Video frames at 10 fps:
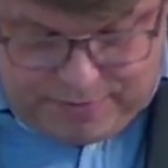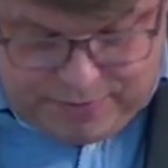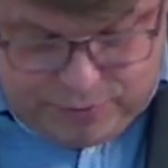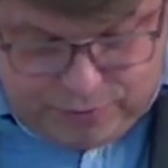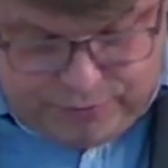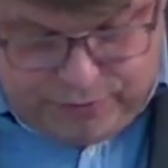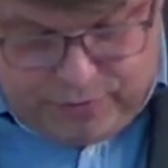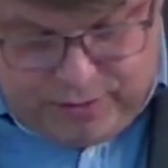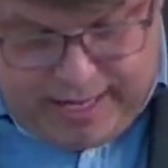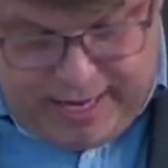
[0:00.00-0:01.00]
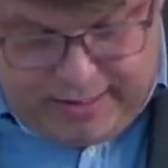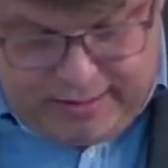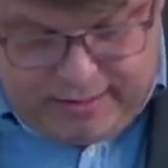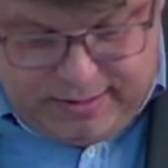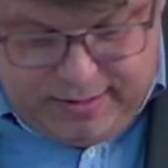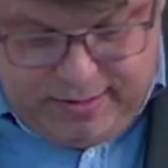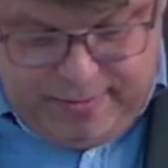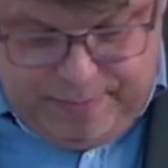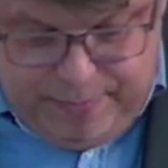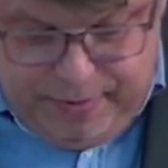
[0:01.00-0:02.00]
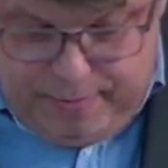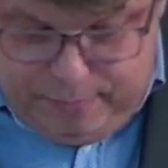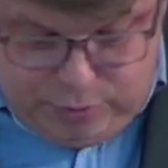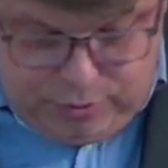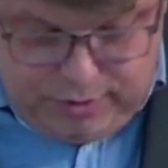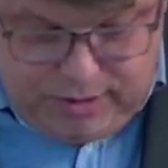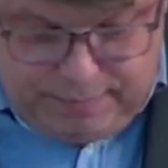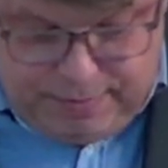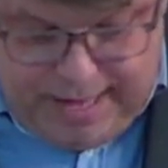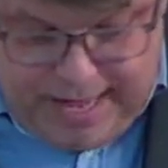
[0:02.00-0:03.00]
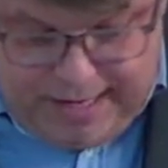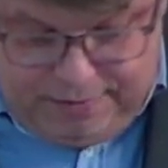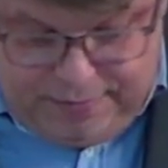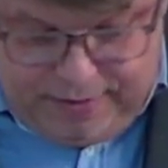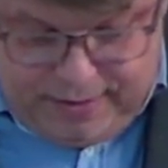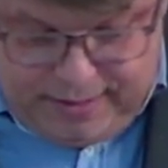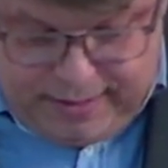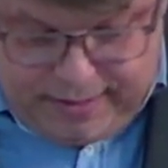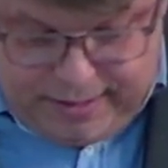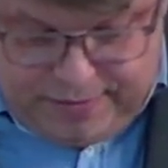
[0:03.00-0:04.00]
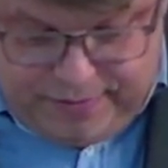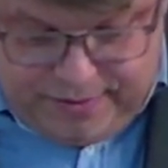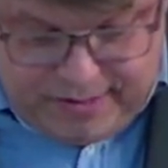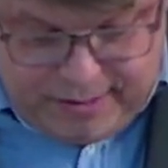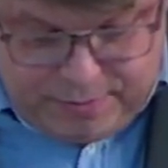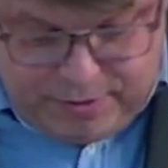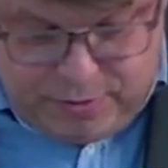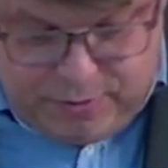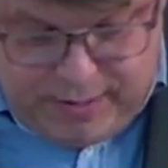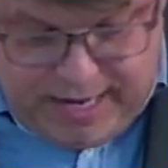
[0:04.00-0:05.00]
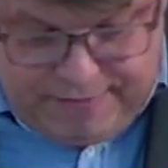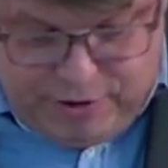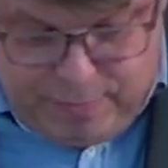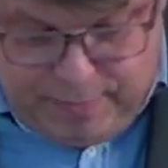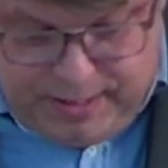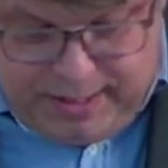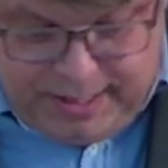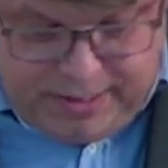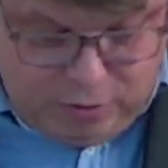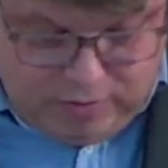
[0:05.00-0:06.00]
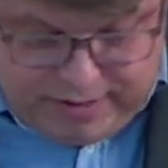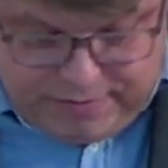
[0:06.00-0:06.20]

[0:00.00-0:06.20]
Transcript: "Be fruitful and multiply, fill the earth and subdue it, have dominion over